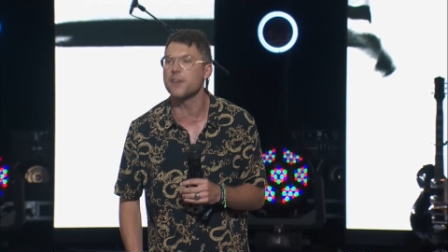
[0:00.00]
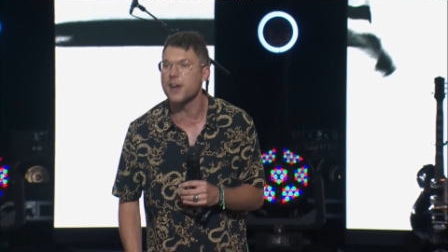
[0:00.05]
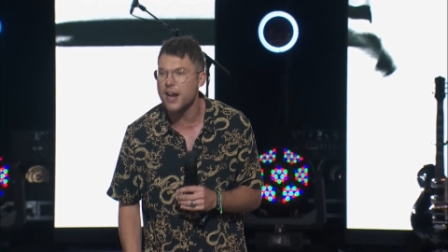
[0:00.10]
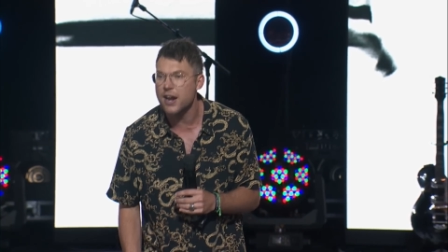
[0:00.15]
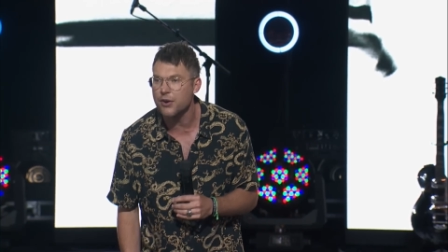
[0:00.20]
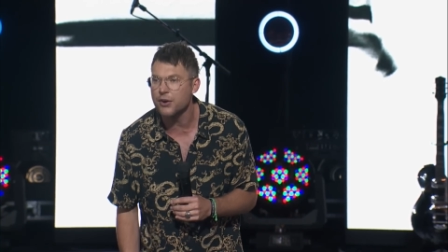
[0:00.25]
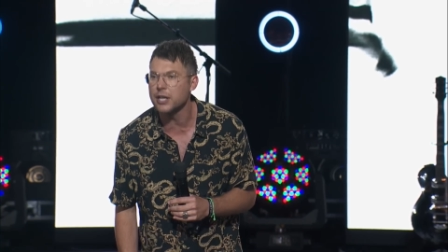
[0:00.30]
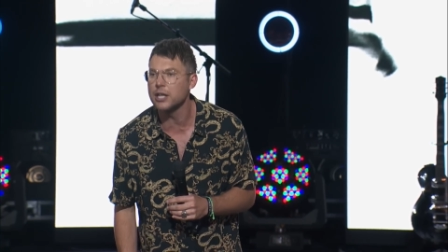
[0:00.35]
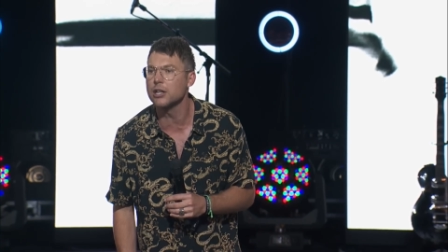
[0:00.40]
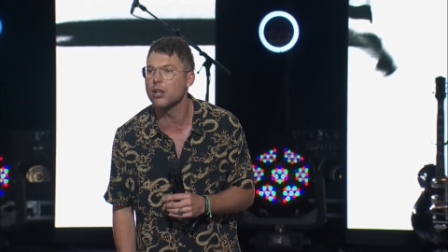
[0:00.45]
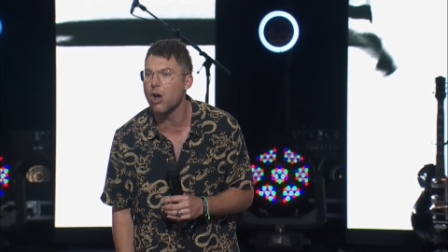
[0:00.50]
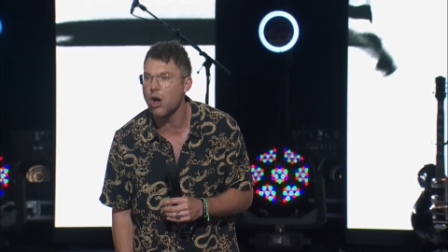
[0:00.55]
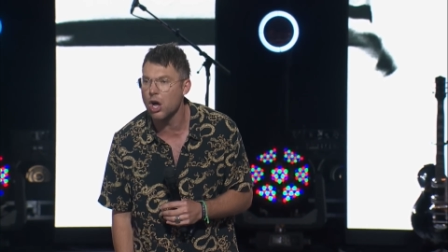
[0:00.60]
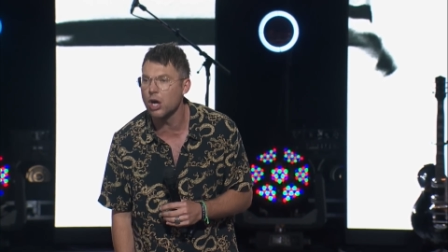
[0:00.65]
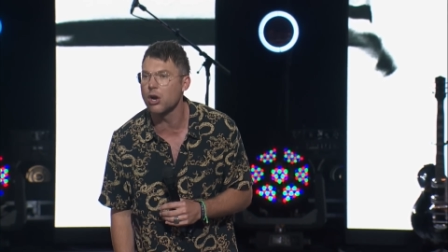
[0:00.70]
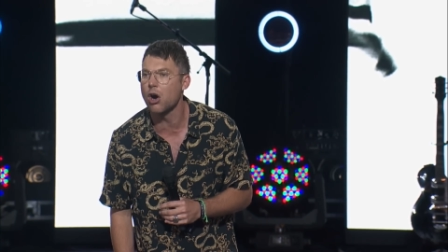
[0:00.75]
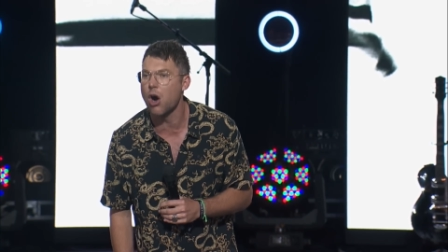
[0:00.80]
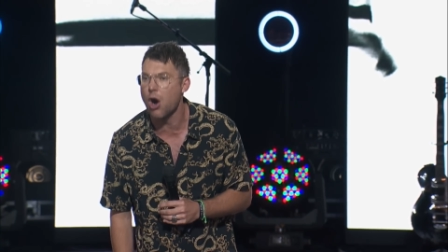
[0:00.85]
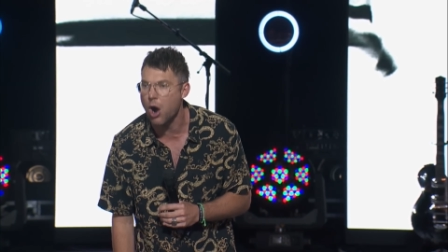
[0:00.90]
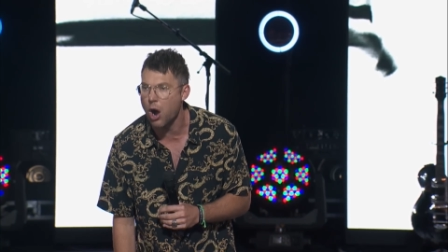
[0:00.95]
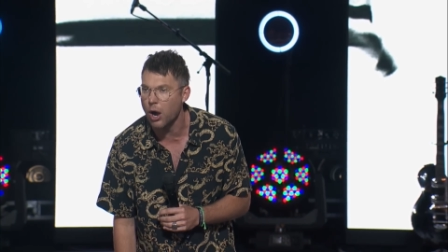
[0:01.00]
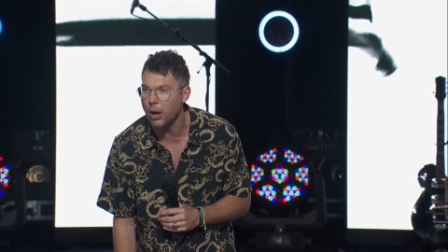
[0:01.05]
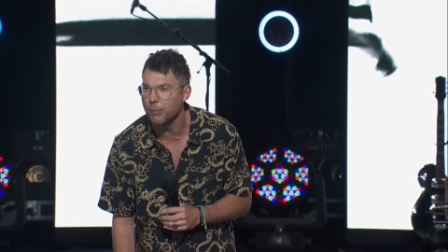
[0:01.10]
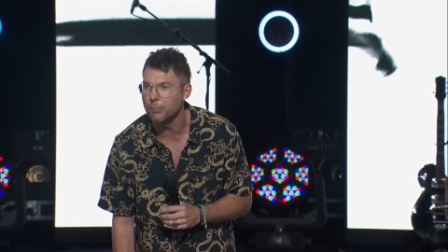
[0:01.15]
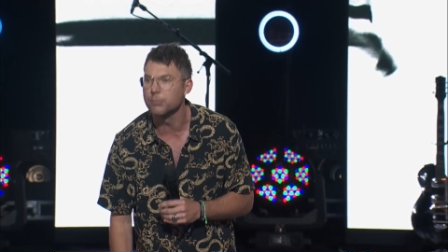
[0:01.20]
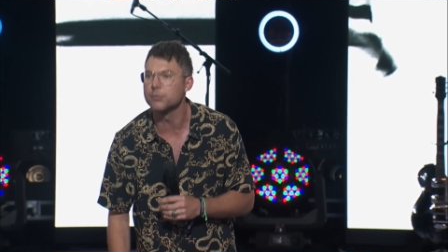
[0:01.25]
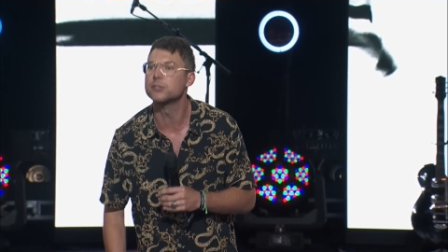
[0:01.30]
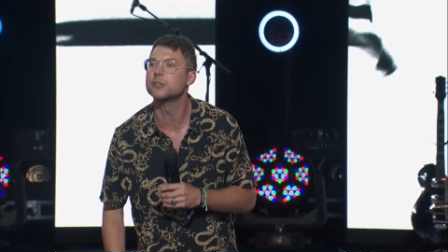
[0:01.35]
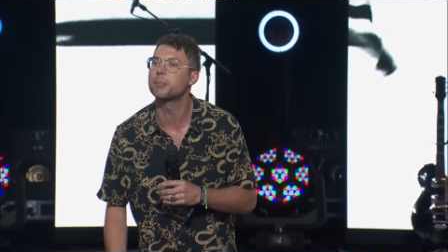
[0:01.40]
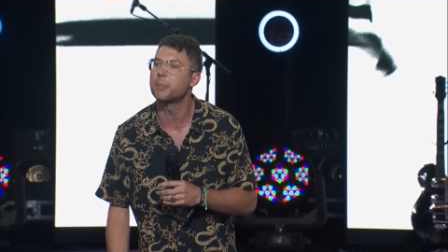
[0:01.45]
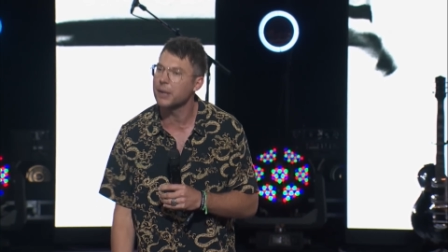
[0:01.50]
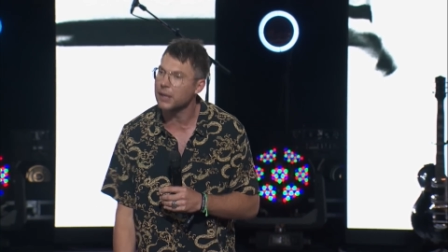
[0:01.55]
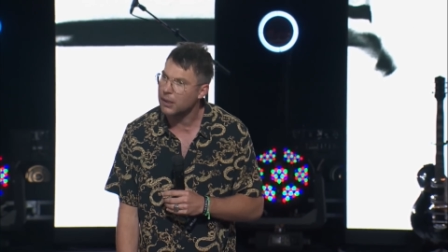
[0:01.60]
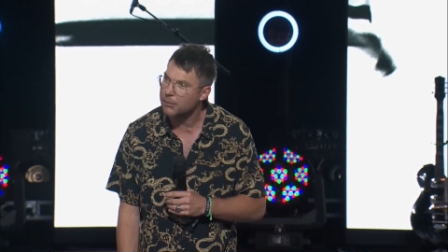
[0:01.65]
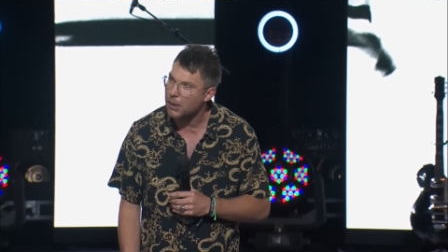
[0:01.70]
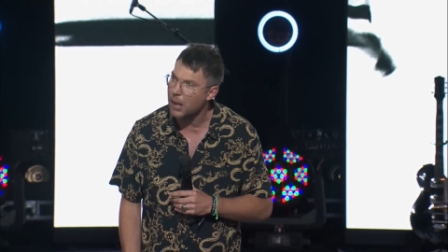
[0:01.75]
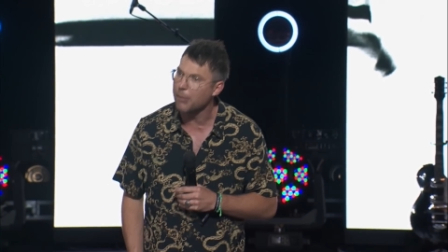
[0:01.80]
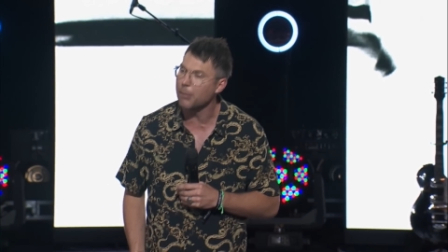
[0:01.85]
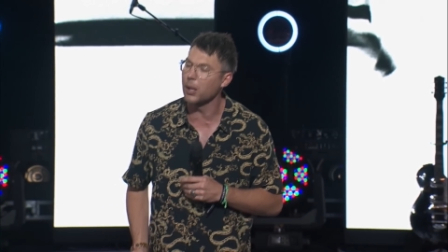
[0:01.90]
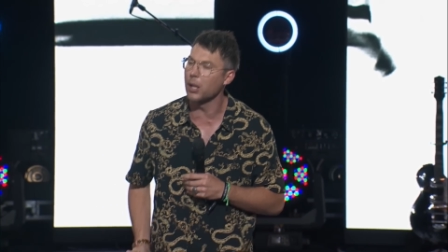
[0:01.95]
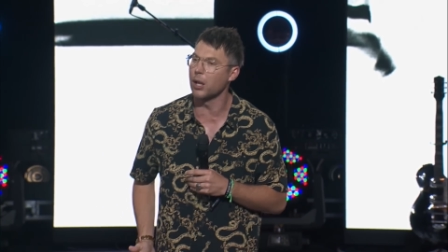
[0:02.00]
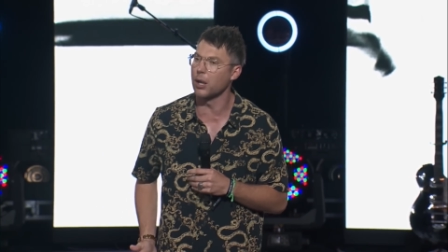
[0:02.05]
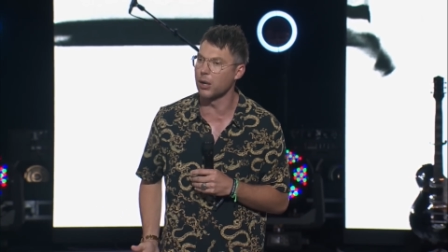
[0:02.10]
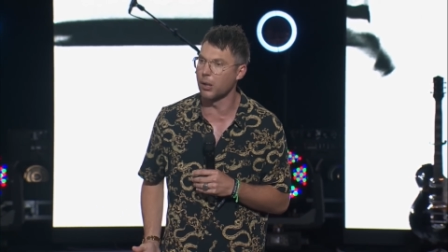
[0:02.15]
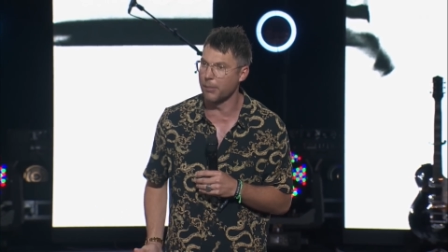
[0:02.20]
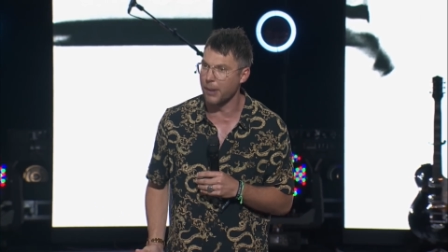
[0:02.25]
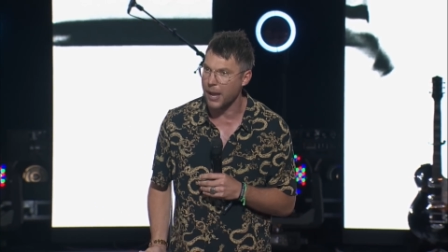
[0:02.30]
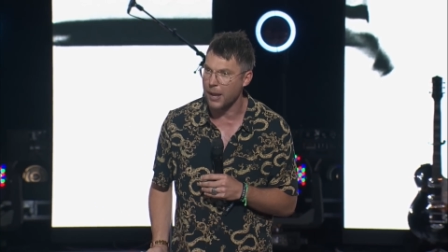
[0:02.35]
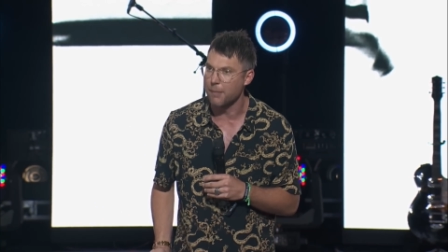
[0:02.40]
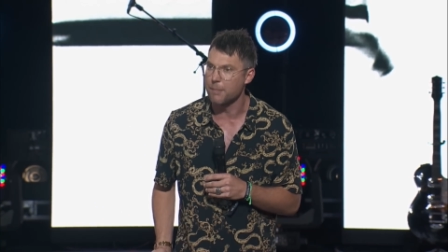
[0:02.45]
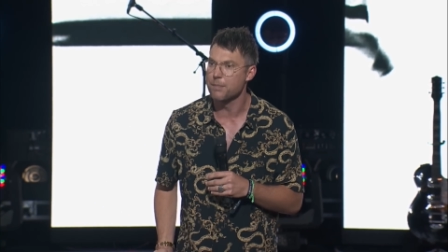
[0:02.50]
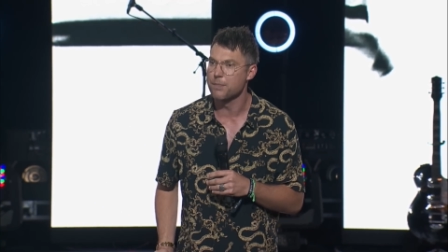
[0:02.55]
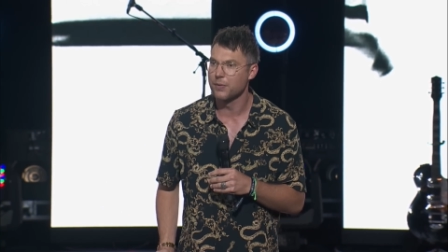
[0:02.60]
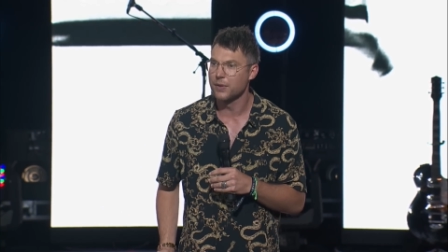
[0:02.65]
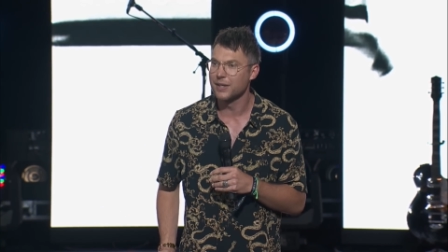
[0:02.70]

very long arms. Pick them up a little bit.